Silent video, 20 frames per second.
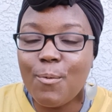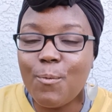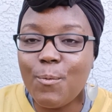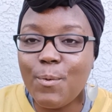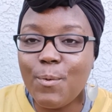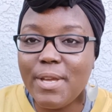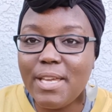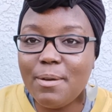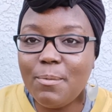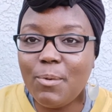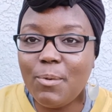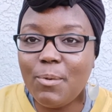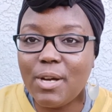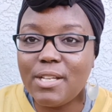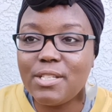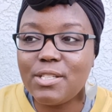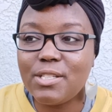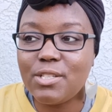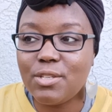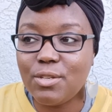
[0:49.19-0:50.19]
we
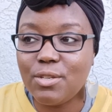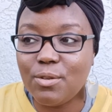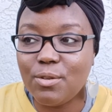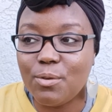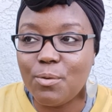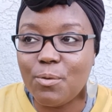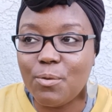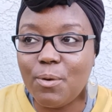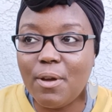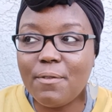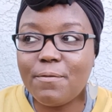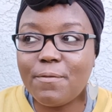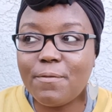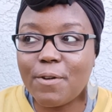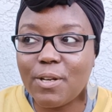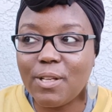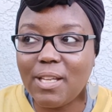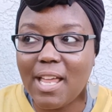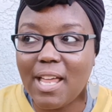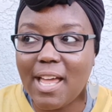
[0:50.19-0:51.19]
want to
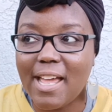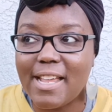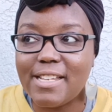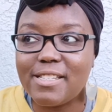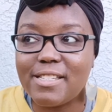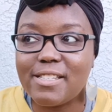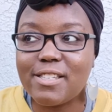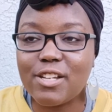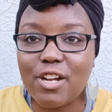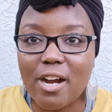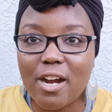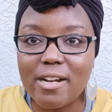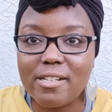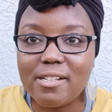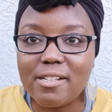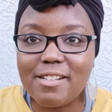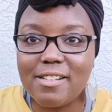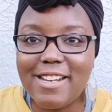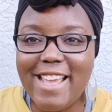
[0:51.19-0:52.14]
fertilize the garden.